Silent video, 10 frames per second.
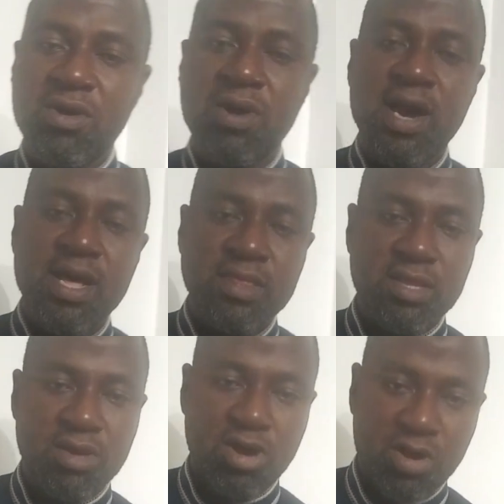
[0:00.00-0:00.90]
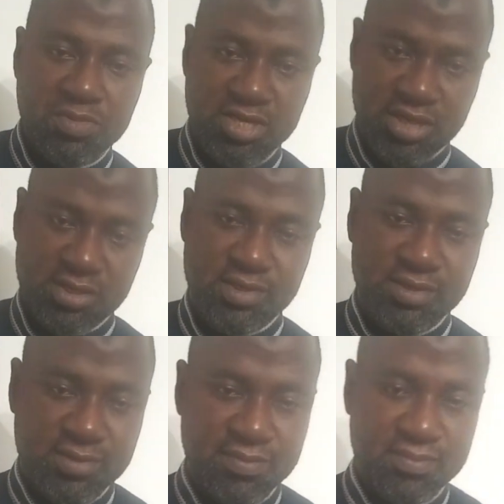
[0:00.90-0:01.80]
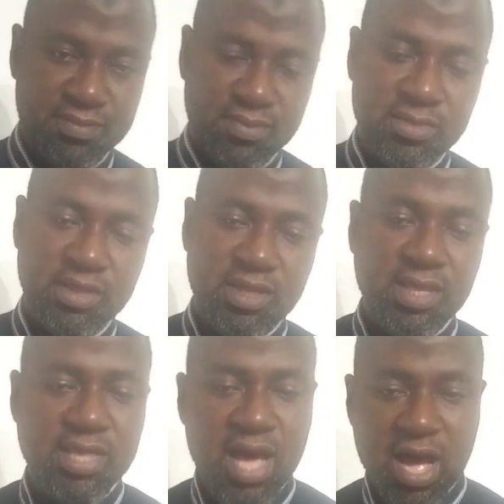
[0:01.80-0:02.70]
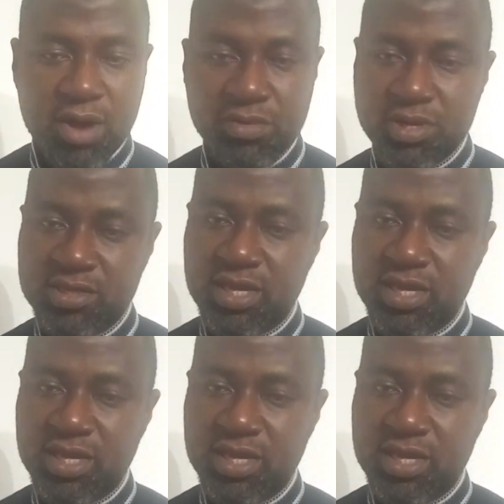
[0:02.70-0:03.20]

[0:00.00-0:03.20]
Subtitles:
or an object. The noun is